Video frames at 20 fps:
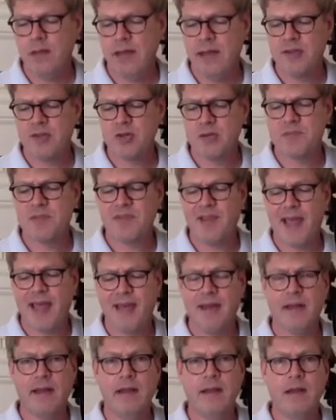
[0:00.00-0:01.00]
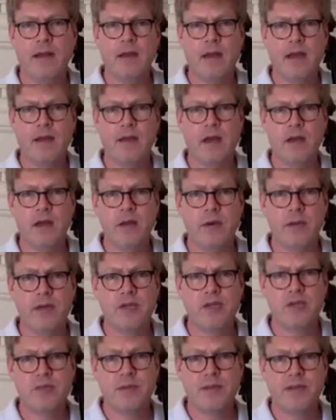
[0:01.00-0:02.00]
In terms of handling, I got no
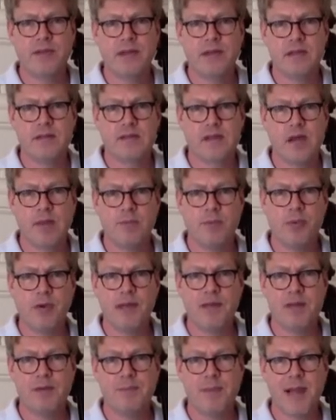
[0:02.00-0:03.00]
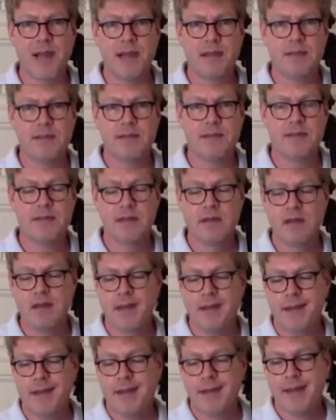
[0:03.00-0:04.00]
issues with it. It's got pretty good balance.
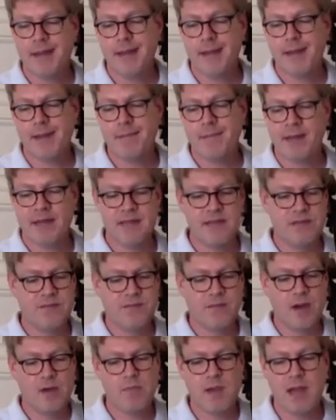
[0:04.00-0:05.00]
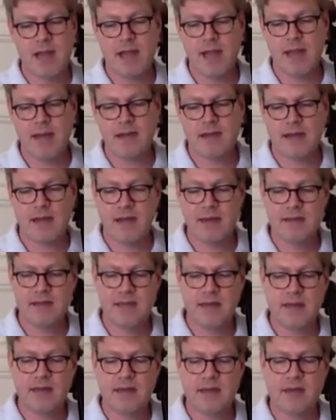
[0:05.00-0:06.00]
I did find my hand kind of
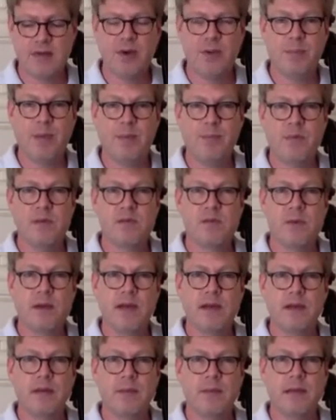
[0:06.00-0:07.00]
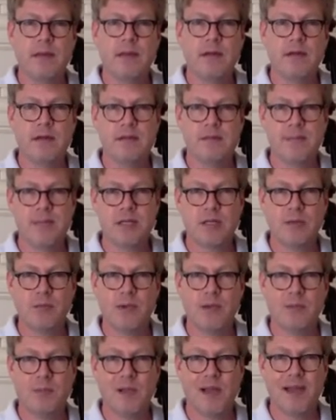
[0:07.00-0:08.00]
tending to creep up this way a little bit, especially
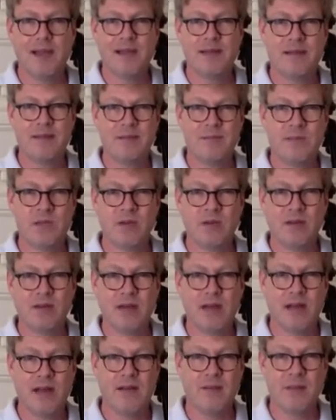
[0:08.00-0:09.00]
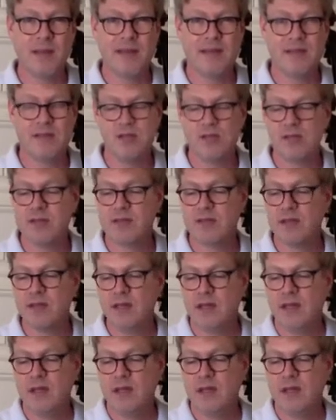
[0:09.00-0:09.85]
when playing certain kind of passages,